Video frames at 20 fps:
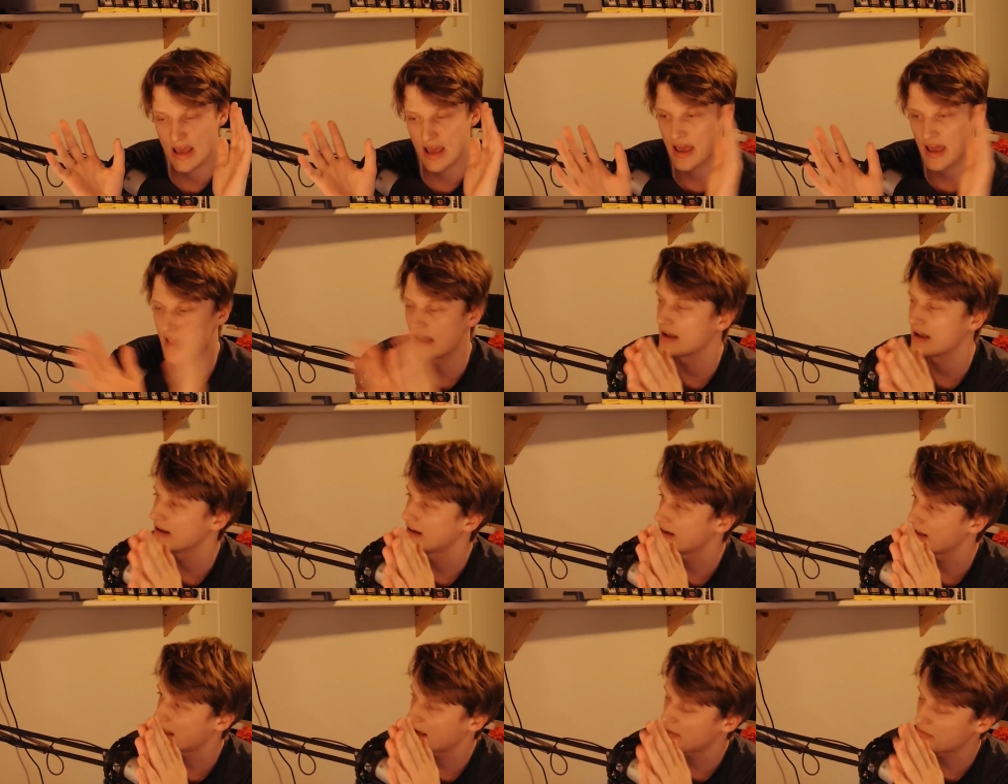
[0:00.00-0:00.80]

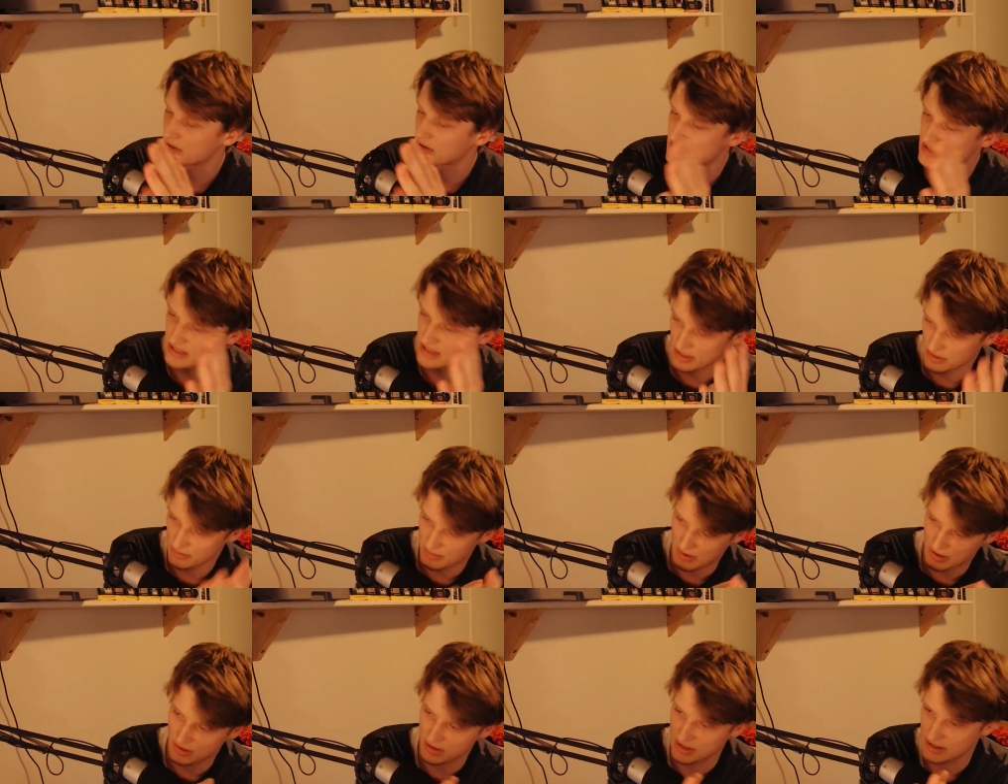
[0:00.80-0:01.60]
And I want to just tell you
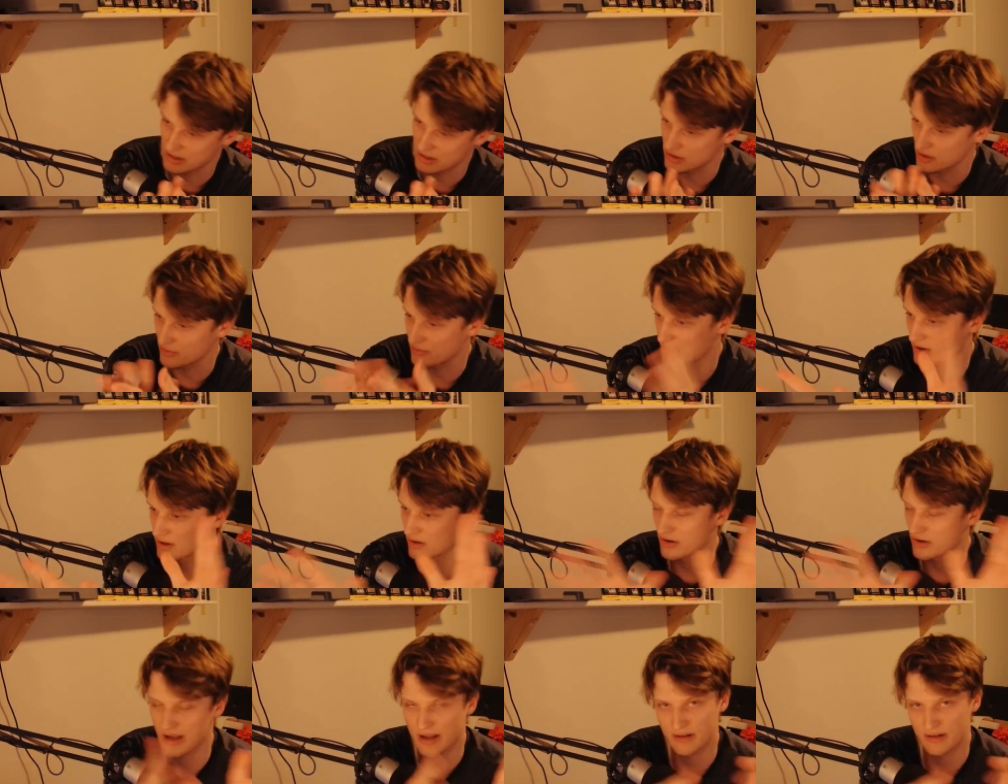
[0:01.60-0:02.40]
about, like, so far, okay,